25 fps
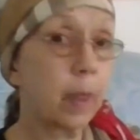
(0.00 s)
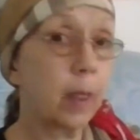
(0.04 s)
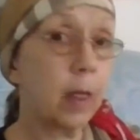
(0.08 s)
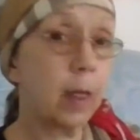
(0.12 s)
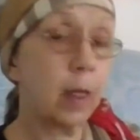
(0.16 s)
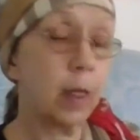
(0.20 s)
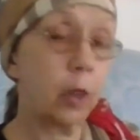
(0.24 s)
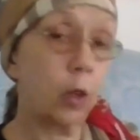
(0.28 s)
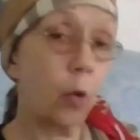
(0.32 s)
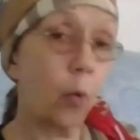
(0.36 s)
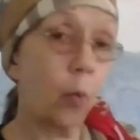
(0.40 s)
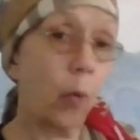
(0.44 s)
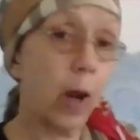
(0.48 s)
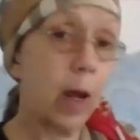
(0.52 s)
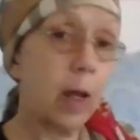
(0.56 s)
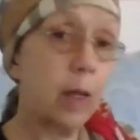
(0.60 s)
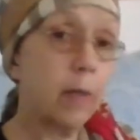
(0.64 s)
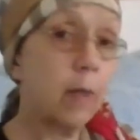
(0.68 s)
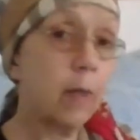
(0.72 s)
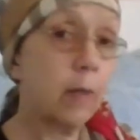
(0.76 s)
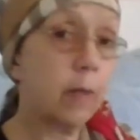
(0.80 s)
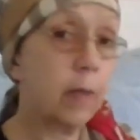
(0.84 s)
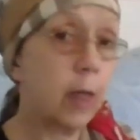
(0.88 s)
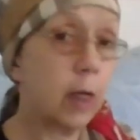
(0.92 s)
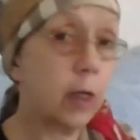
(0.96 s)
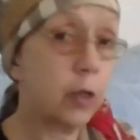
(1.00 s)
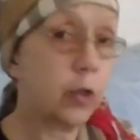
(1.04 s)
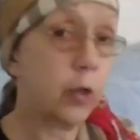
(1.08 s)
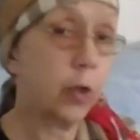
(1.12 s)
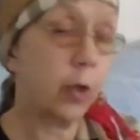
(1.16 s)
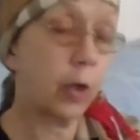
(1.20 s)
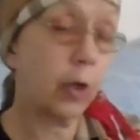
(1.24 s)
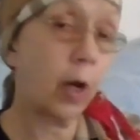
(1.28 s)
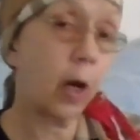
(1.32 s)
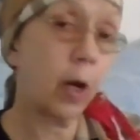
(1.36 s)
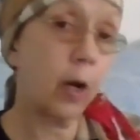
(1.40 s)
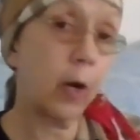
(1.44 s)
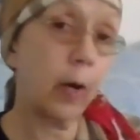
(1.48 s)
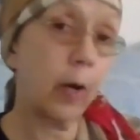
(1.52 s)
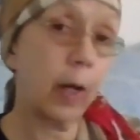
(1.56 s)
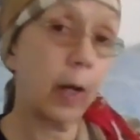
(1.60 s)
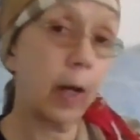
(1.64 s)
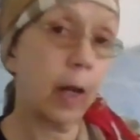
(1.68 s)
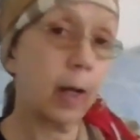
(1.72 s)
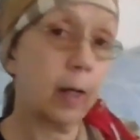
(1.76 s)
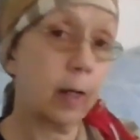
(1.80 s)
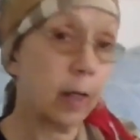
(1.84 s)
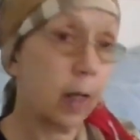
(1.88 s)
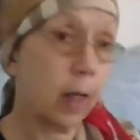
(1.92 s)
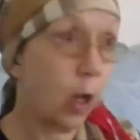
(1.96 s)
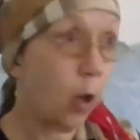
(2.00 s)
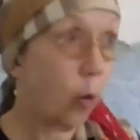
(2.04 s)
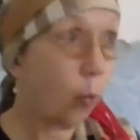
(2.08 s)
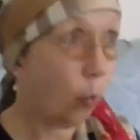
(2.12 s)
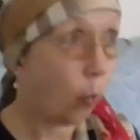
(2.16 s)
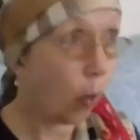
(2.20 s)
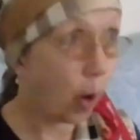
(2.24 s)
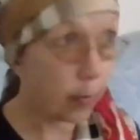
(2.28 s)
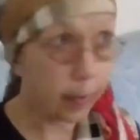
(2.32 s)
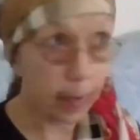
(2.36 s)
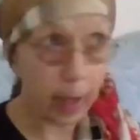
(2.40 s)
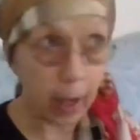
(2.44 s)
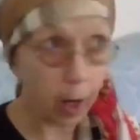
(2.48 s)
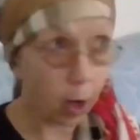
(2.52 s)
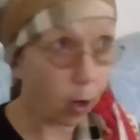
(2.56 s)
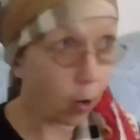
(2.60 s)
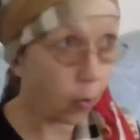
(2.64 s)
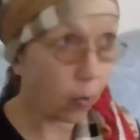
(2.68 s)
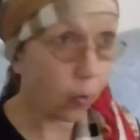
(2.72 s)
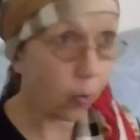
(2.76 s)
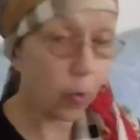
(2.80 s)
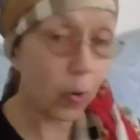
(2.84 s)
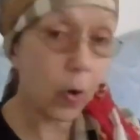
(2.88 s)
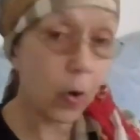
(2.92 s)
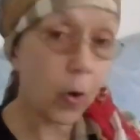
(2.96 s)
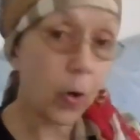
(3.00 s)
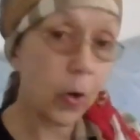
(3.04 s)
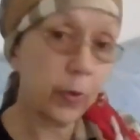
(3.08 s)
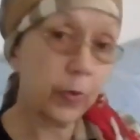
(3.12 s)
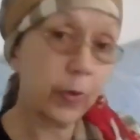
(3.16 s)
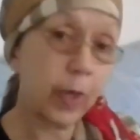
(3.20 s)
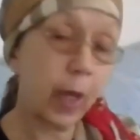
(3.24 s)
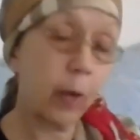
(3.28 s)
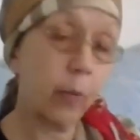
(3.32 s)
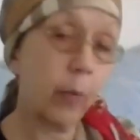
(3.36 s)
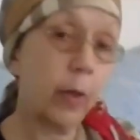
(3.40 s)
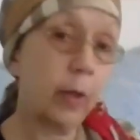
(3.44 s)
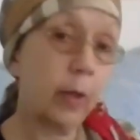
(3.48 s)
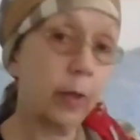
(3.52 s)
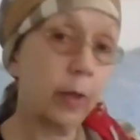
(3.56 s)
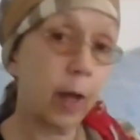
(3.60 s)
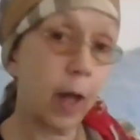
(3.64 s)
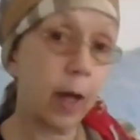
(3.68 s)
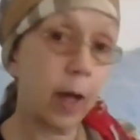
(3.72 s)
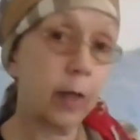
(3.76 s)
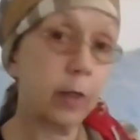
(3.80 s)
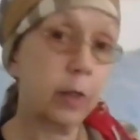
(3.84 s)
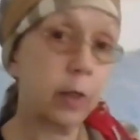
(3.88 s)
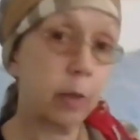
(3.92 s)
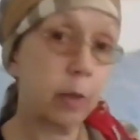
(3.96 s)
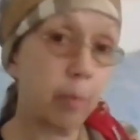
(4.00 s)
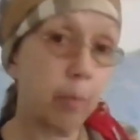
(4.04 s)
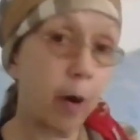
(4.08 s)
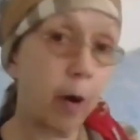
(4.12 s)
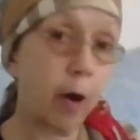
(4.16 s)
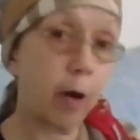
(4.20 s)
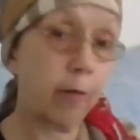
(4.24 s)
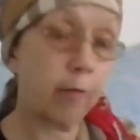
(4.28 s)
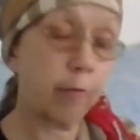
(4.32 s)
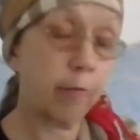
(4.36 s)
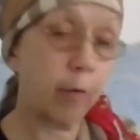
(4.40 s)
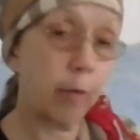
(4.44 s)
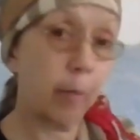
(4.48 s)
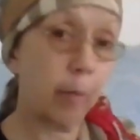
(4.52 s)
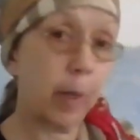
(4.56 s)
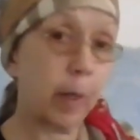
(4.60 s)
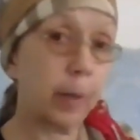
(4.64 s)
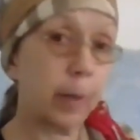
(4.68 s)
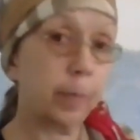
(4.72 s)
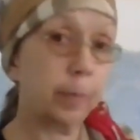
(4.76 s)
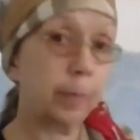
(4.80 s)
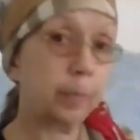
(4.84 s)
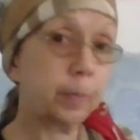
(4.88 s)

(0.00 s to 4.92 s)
in the way that they should go, and when they are old, they will not depart from it.